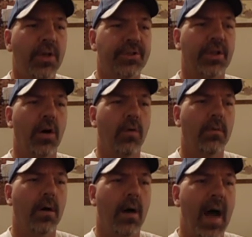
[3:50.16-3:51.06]
So
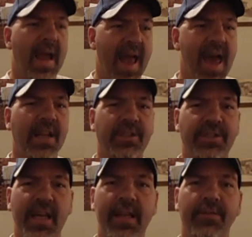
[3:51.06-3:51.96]
I had a
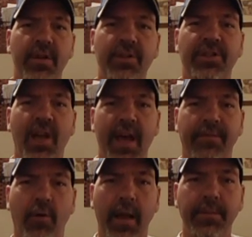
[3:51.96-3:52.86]
set of new side
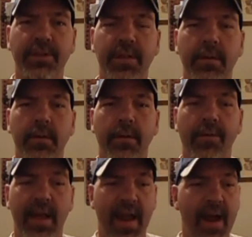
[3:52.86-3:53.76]
frames
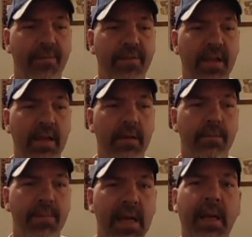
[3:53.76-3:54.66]
that have the
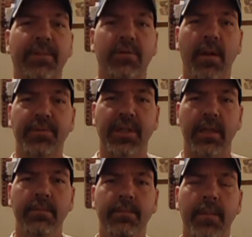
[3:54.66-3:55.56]
pickup strips in
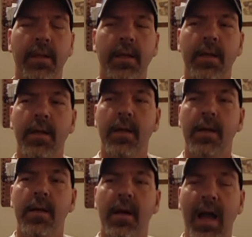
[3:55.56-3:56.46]
them.
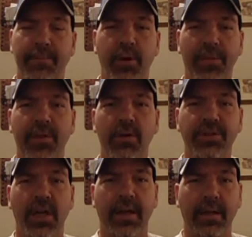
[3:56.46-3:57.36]
I put those
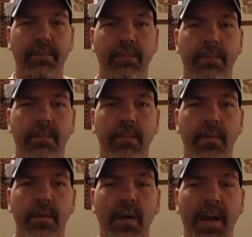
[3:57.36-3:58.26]
on it.
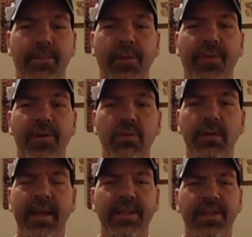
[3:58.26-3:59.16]
I put the new
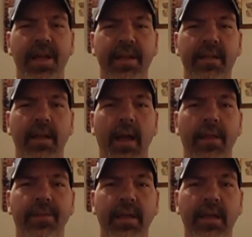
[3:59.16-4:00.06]
leads on it
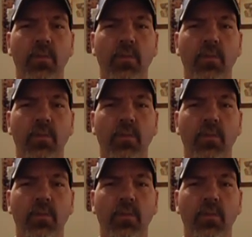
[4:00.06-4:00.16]
and the